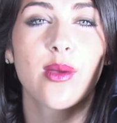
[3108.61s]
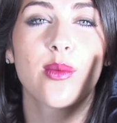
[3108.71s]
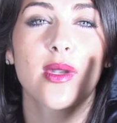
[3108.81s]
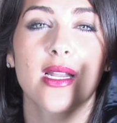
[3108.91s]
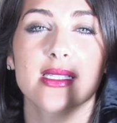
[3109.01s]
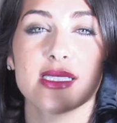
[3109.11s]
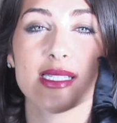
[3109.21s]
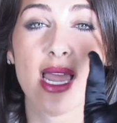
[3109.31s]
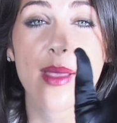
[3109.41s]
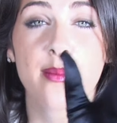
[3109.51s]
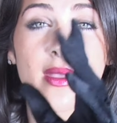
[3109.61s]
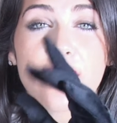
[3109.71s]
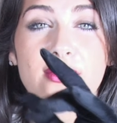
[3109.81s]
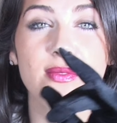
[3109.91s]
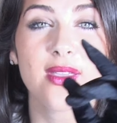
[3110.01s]
And when I snap
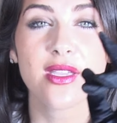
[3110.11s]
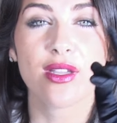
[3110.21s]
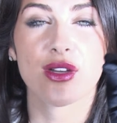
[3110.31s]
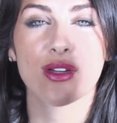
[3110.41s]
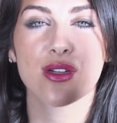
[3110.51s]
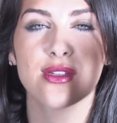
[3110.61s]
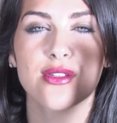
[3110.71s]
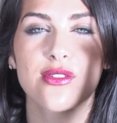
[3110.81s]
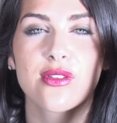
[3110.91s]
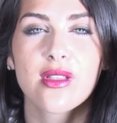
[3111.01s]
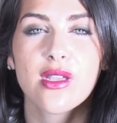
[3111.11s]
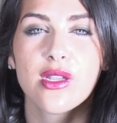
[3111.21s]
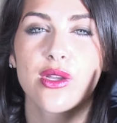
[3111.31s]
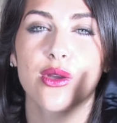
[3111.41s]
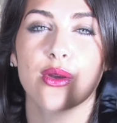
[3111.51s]
my fingers,
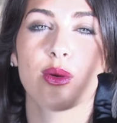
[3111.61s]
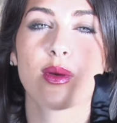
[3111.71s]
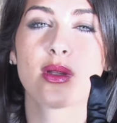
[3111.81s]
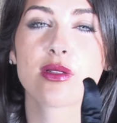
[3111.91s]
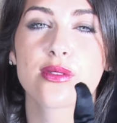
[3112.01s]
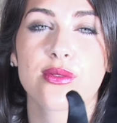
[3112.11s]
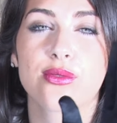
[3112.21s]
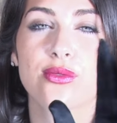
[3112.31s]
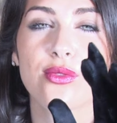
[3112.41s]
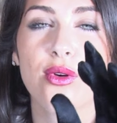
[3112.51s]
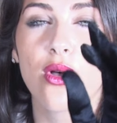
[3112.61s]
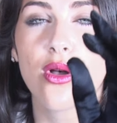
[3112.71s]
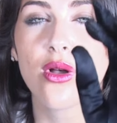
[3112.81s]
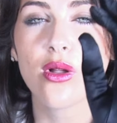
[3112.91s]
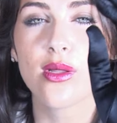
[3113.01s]
you're going to
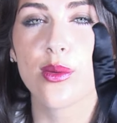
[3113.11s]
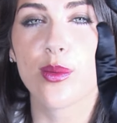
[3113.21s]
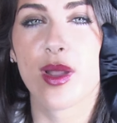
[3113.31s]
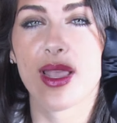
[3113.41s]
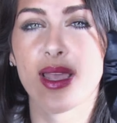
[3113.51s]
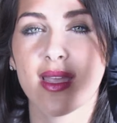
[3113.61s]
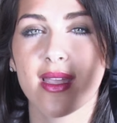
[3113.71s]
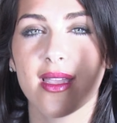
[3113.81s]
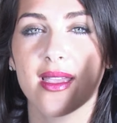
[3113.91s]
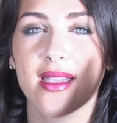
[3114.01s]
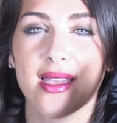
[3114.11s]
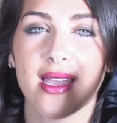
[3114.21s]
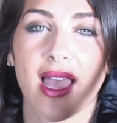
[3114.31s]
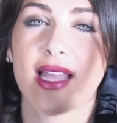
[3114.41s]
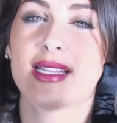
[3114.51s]
fall away
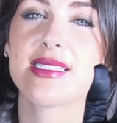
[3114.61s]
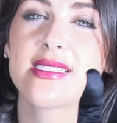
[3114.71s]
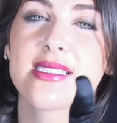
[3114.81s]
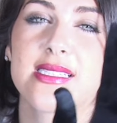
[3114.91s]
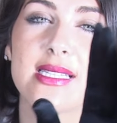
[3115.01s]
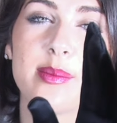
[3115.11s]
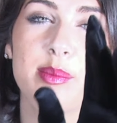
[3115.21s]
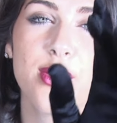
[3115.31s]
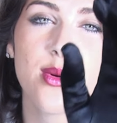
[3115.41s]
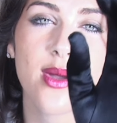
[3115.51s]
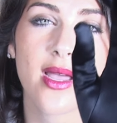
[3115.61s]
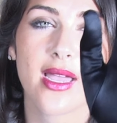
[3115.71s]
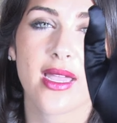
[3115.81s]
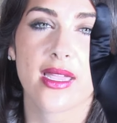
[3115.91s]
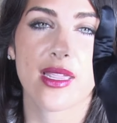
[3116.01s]
and slip
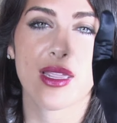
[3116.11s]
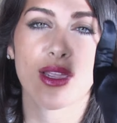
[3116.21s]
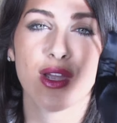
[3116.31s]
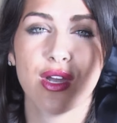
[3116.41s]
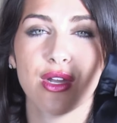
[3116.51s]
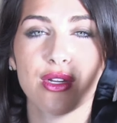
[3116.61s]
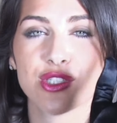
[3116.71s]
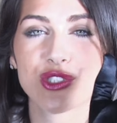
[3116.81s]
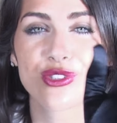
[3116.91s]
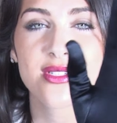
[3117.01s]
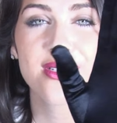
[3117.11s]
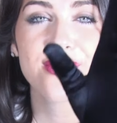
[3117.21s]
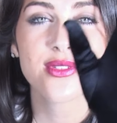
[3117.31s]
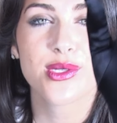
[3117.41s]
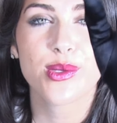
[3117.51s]
away,
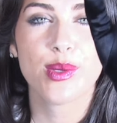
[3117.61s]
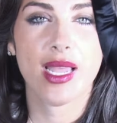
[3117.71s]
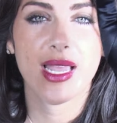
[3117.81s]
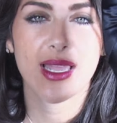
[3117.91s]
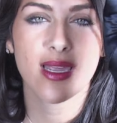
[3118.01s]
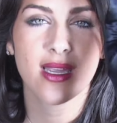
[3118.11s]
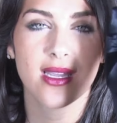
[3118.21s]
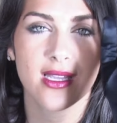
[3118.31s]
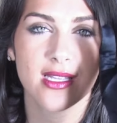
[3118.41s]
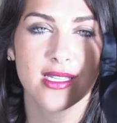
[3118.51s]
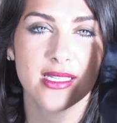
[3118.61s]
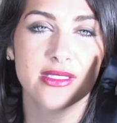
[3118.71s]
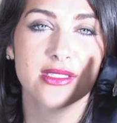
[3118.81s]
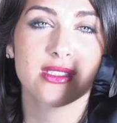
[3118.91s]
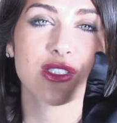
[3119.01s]
drift away
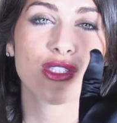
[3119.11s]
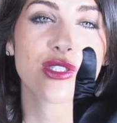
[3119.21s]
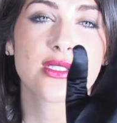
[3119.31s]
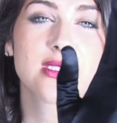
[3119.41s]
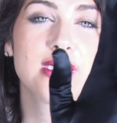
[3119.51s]
into your